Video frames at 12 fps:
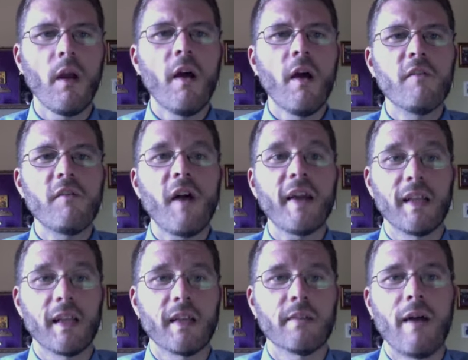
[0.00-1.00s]

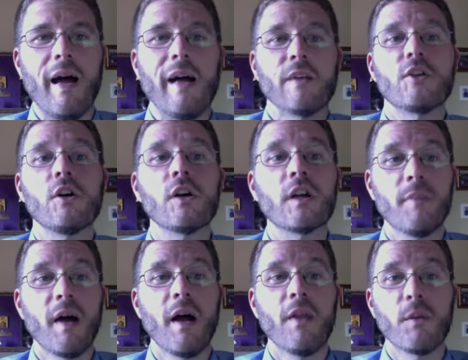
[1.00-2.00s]
Finally, I'll talk
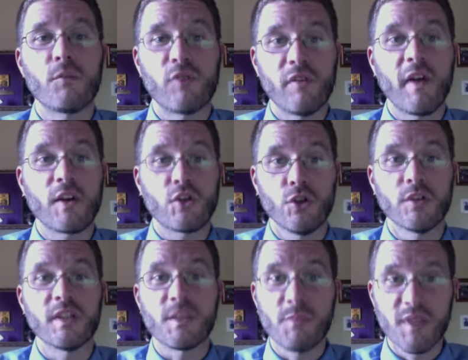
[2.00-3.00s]
about the professional
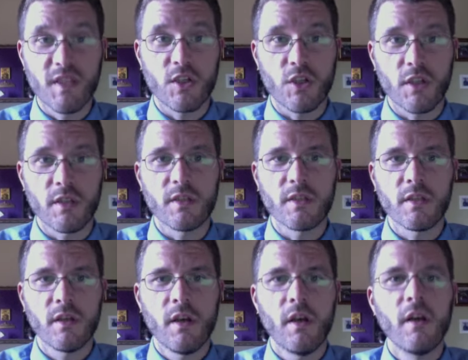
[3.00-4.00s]
dispositions,
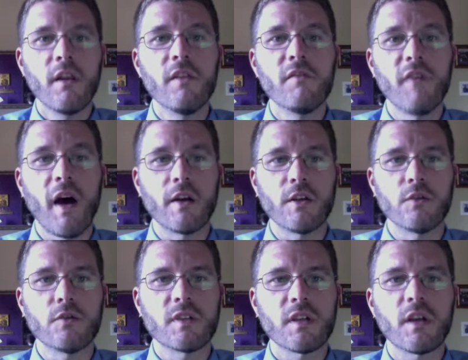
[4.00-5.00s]
the
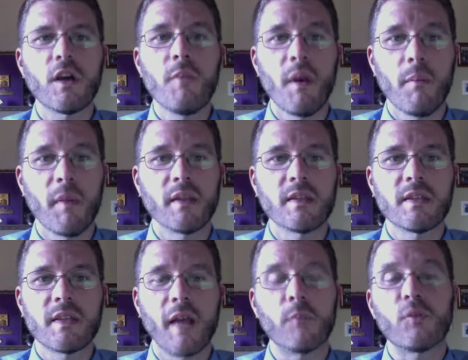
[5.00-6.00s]
values, commitments,
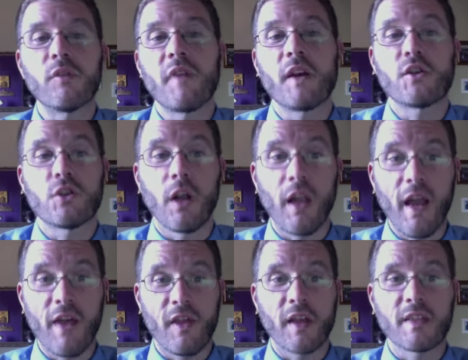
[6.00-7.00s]
and professional
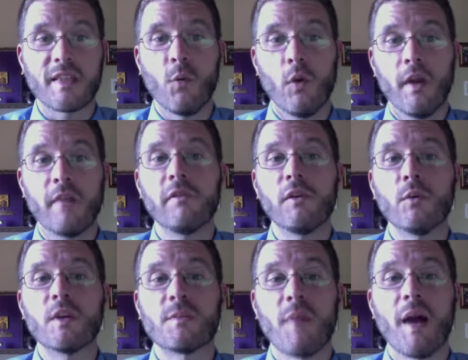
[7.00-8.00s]
ethics that will
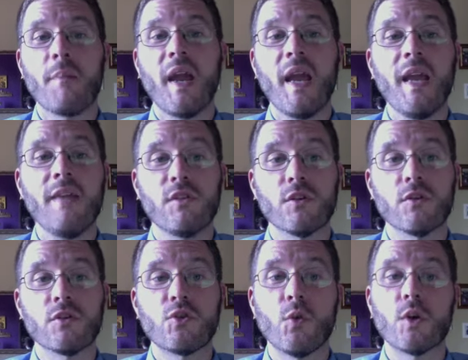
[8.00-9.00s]
influence my behavior
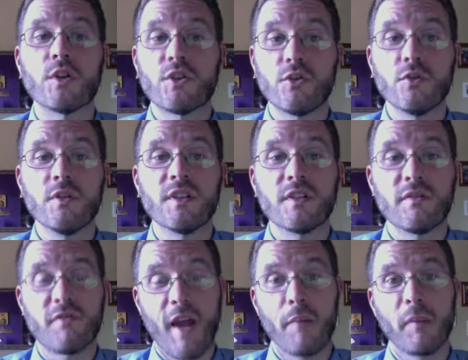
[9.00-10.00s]
towards students,
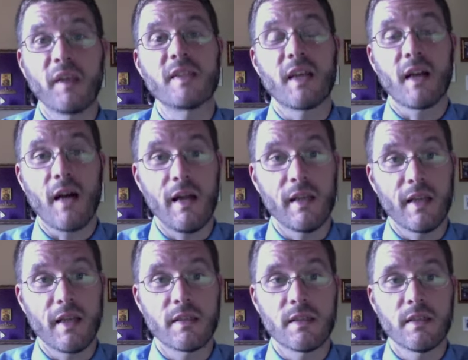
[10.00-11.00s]
families, and
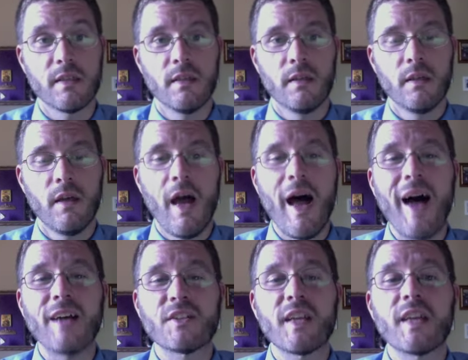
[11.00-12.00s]
colleagues. I'll
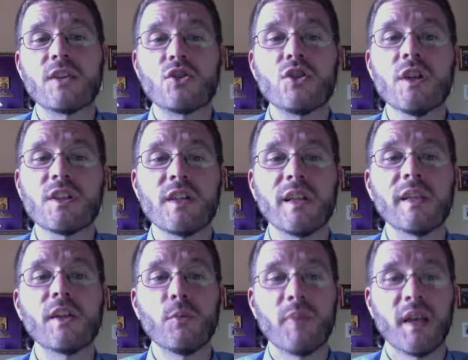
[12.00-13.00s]
say just a
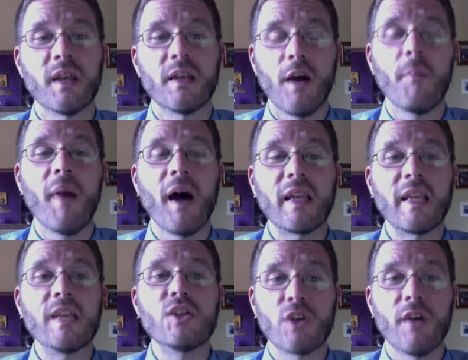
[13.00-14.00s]
little bit about
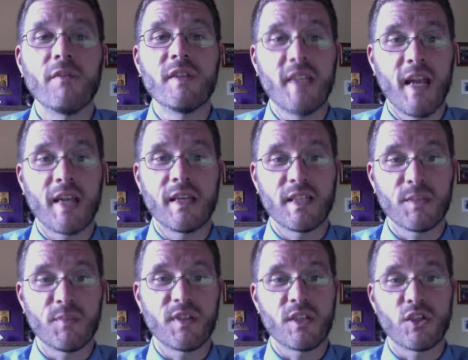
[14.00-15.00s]
each of the 10
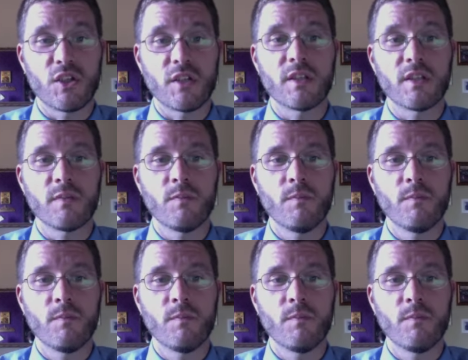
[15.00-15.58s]
dispositions.